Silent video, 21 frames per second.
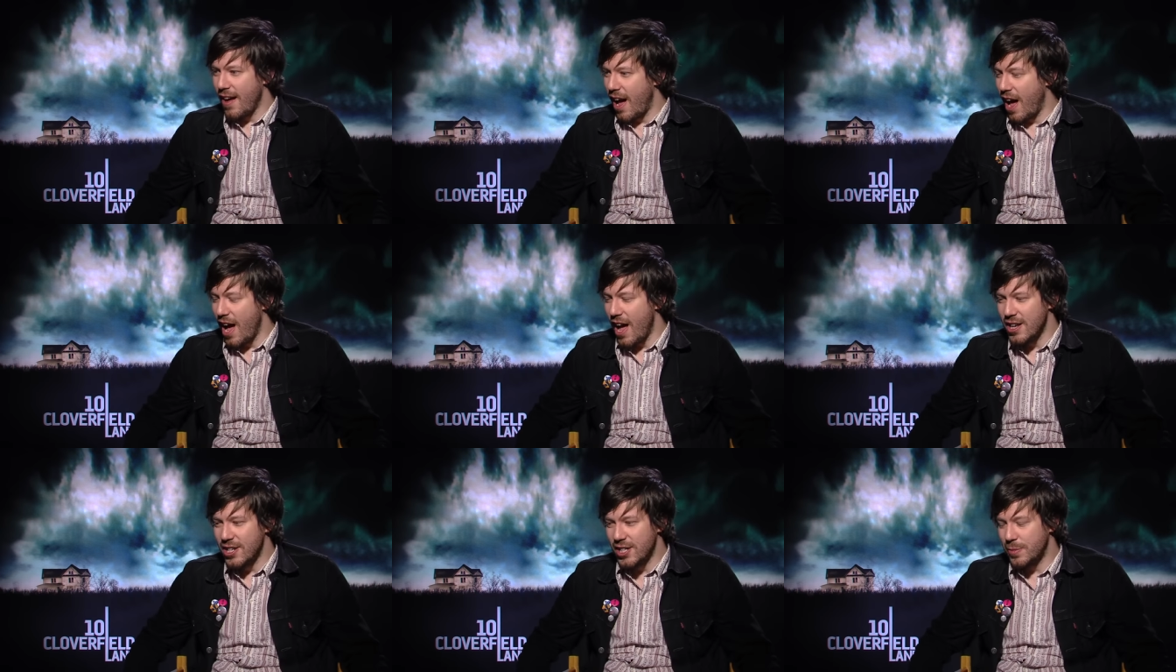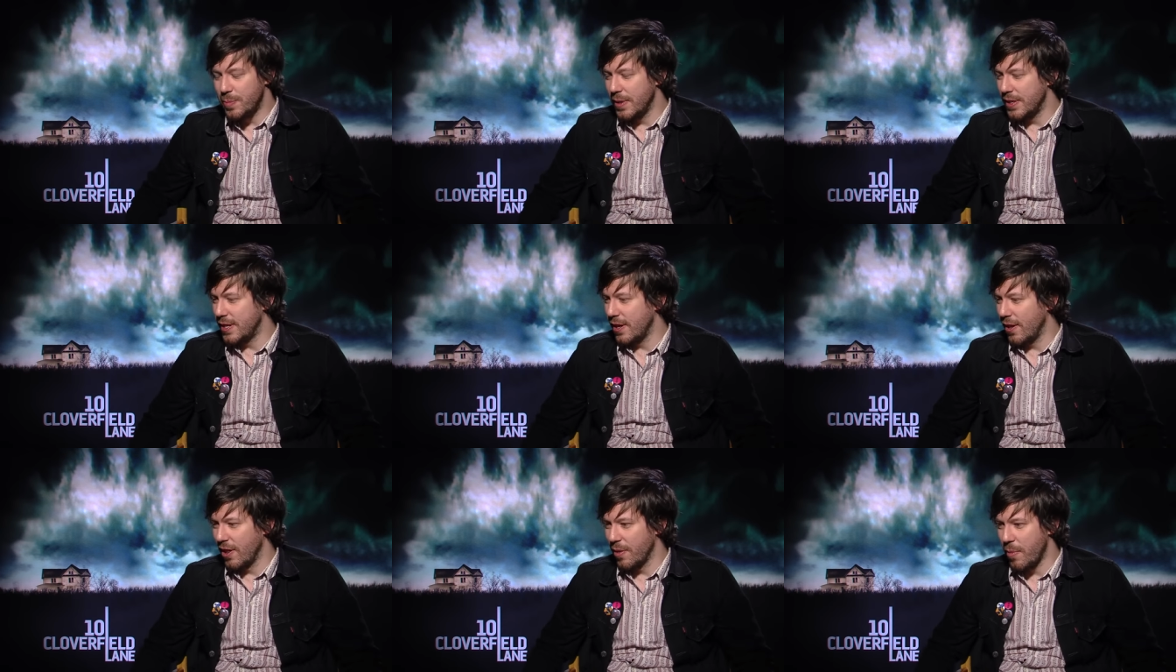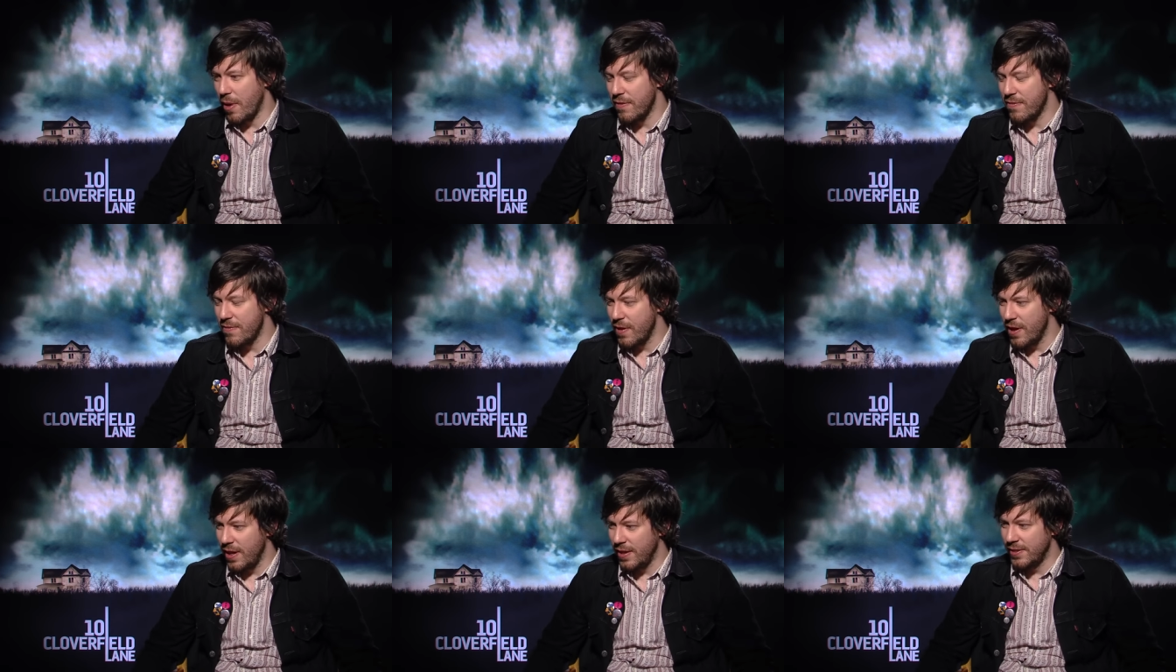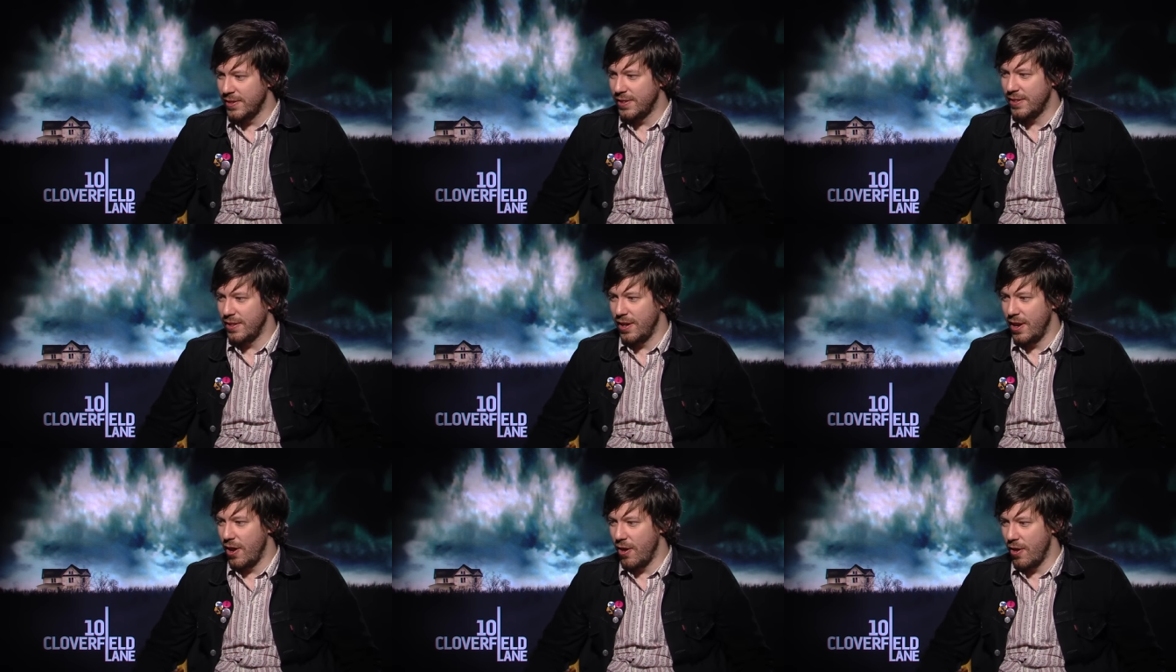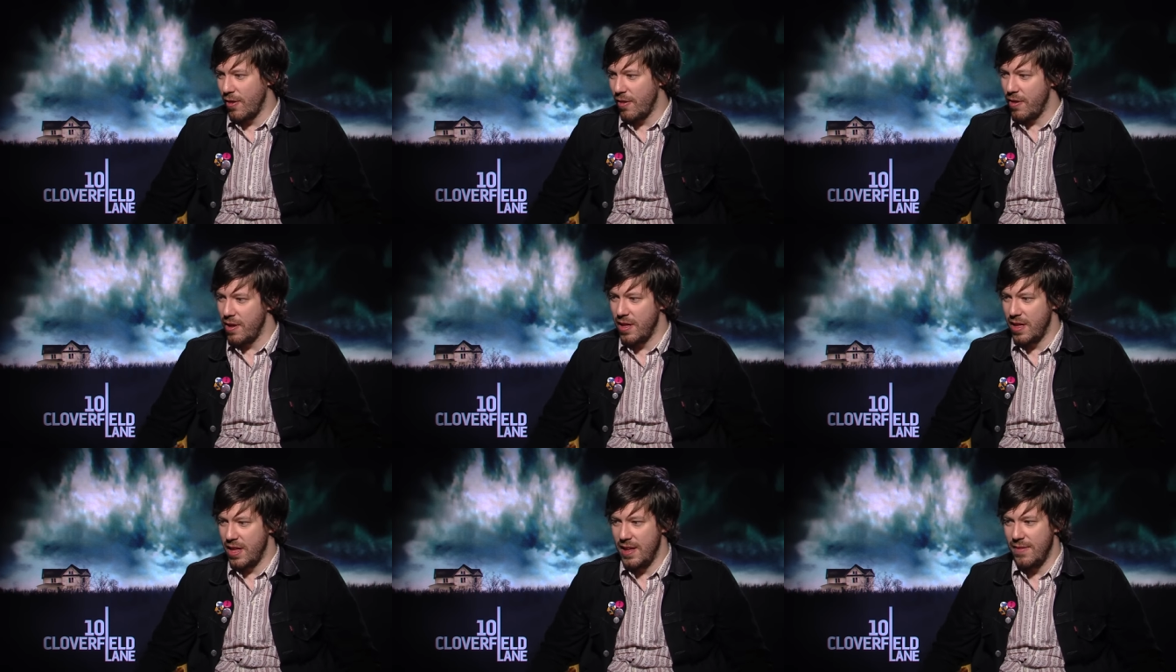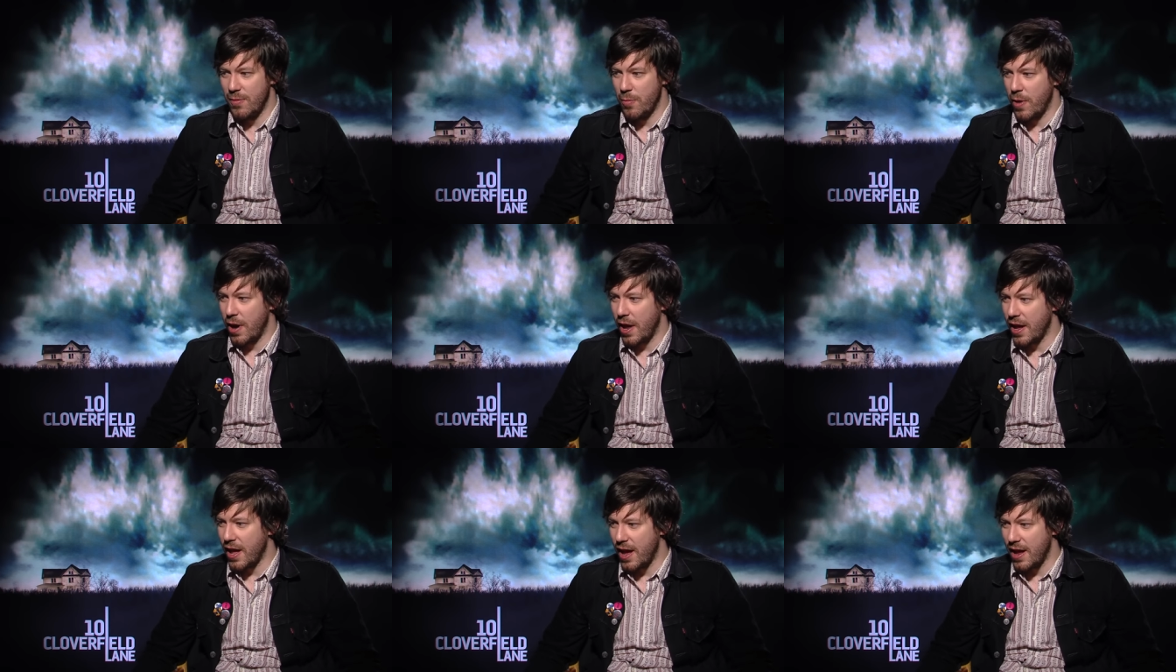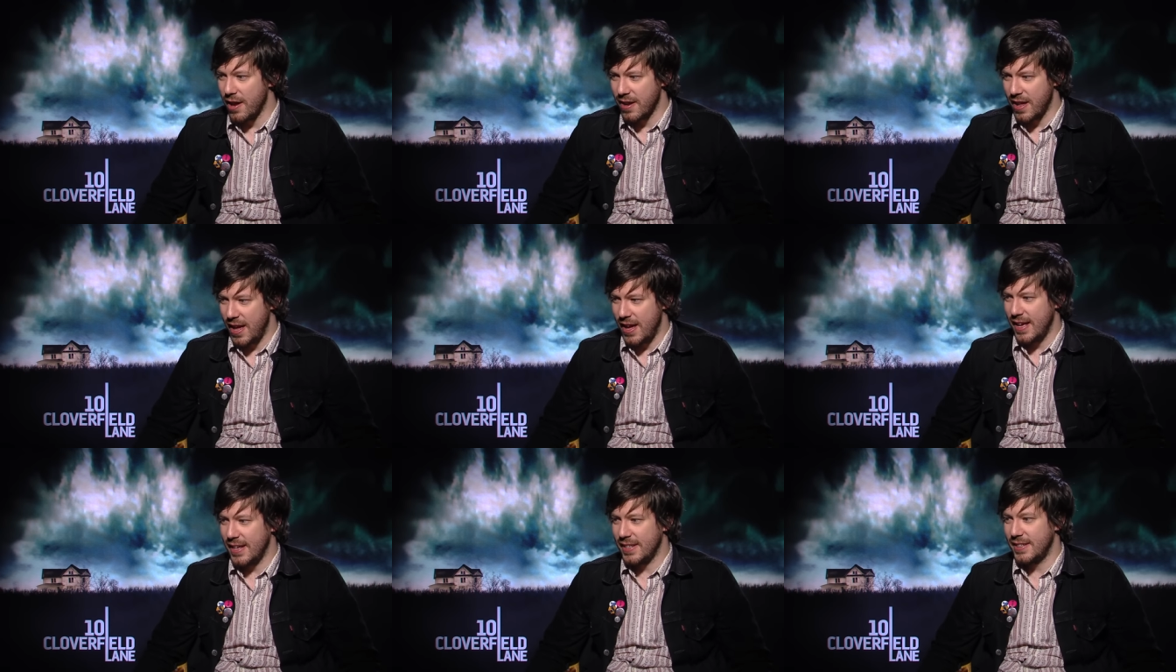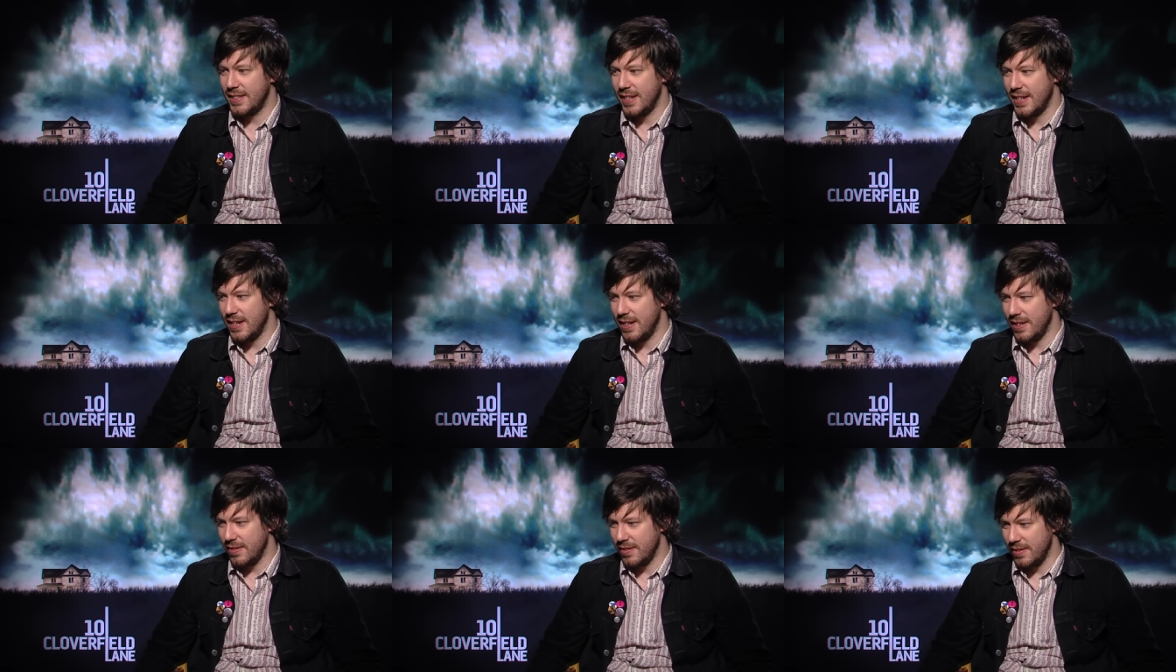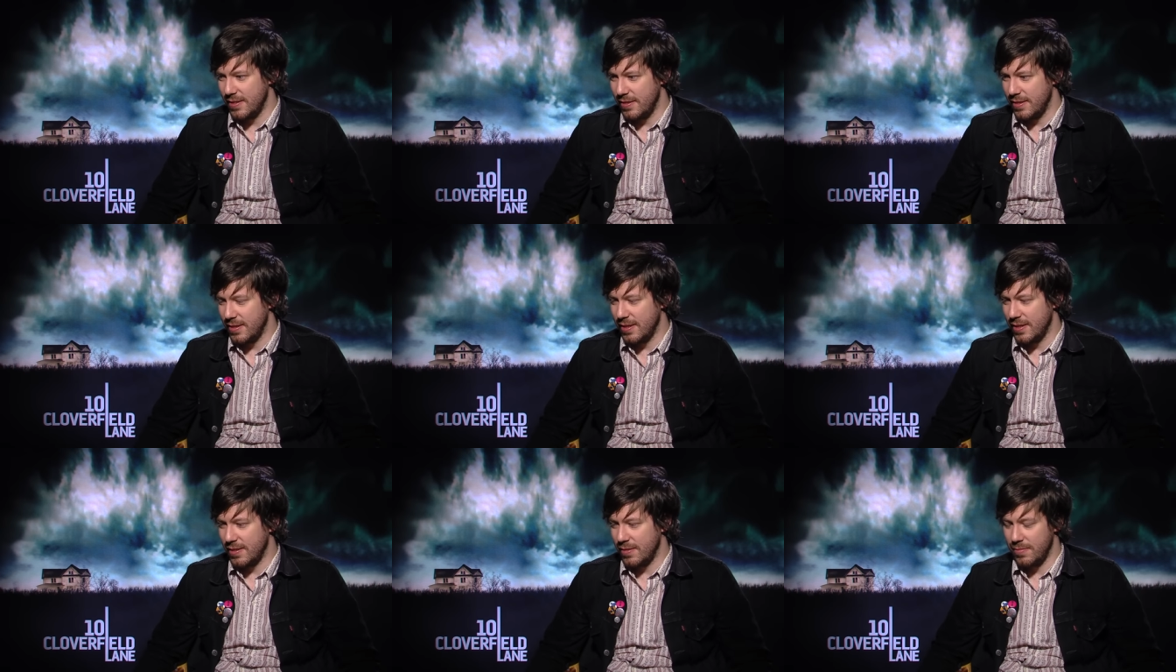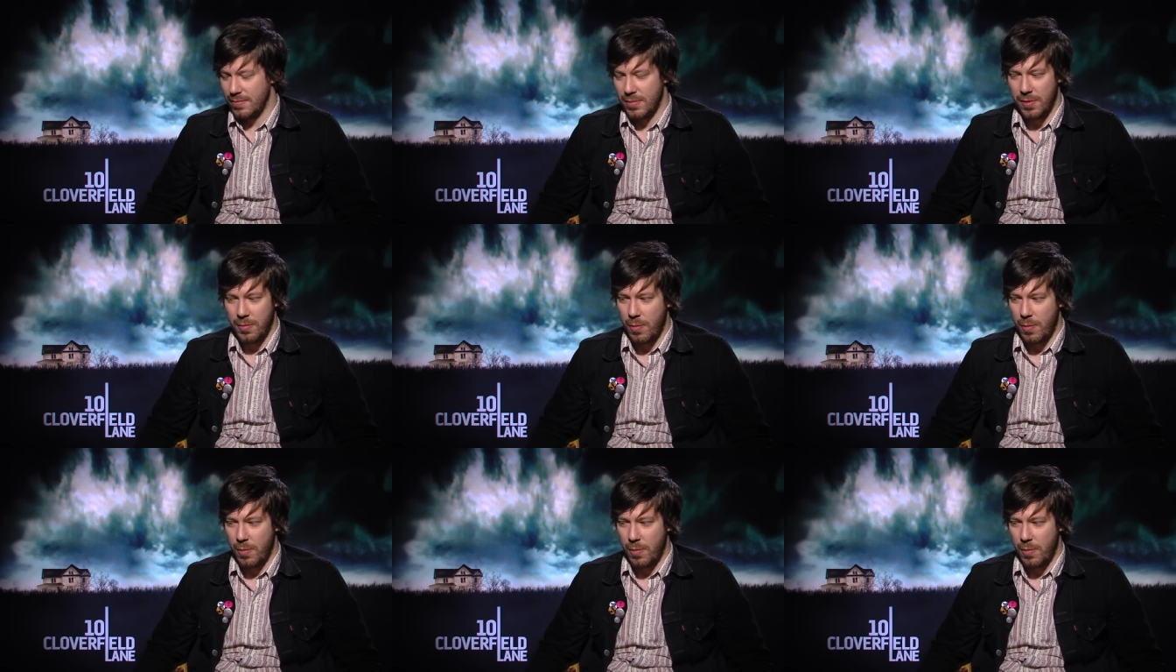I had just been telling my friends, you know, even when I got cast in it uh, a, a,